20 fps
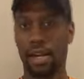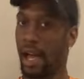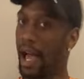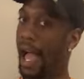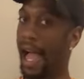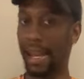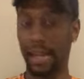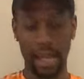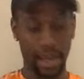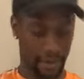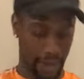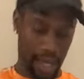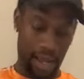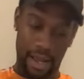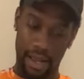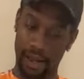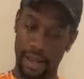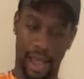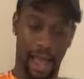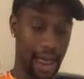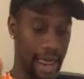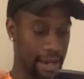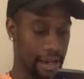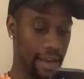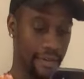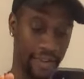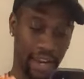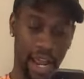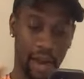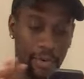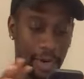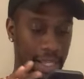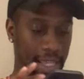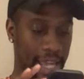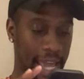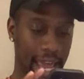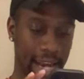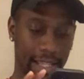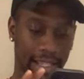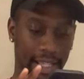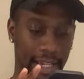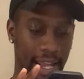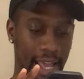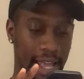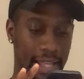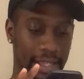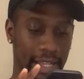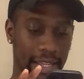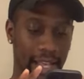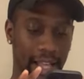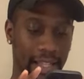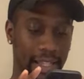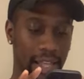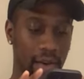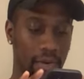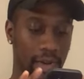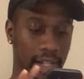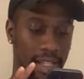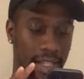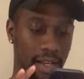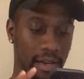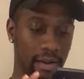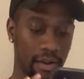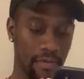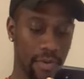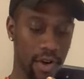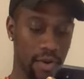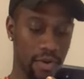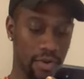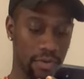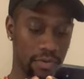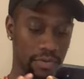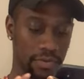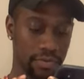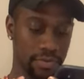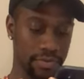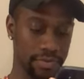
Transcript: I love it. I really got into that. The next song is To the Moon.